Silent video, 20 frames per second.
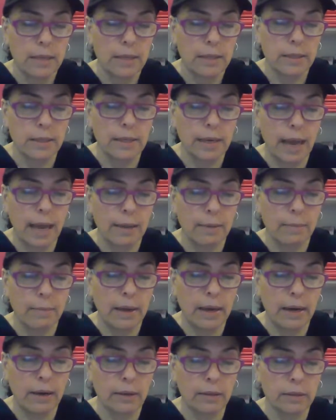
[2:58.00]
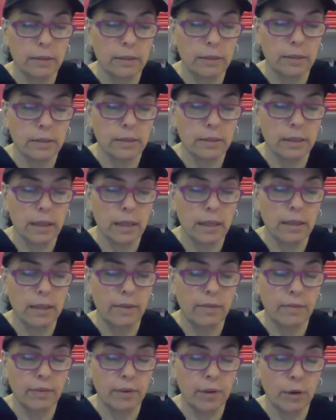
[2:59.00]
The nightmares I'll
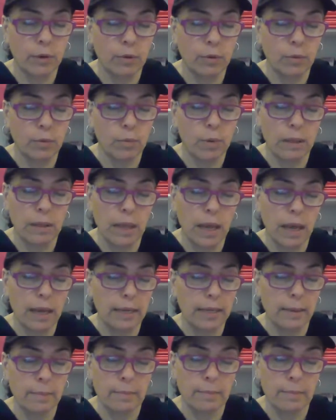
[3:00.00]
give you while lying in